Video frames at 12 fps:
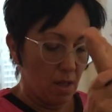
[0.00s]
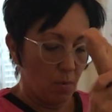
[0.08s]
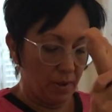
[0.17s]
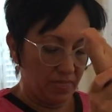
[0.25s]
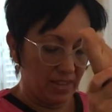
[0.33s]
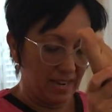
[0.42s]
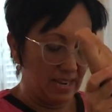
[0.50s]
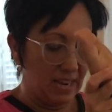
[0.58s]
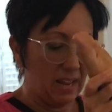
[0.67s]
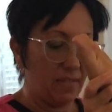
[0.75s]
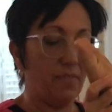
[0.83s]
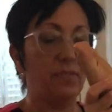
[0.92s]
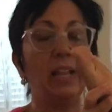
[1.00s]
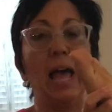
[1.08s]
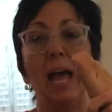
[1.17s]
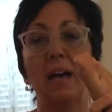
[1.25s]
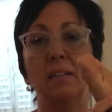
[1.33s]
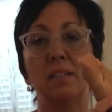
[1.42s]
with the knee
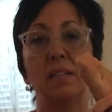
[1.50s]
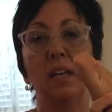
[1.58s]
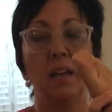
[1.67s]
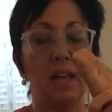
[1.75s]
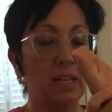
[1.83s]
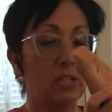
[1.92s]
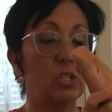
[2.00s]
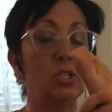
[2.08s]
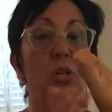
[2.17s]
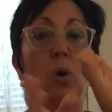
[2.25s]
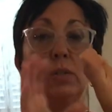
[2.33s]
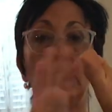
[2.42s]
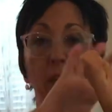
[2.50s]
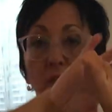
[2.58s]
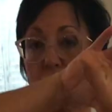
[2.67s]
flexed is soleus.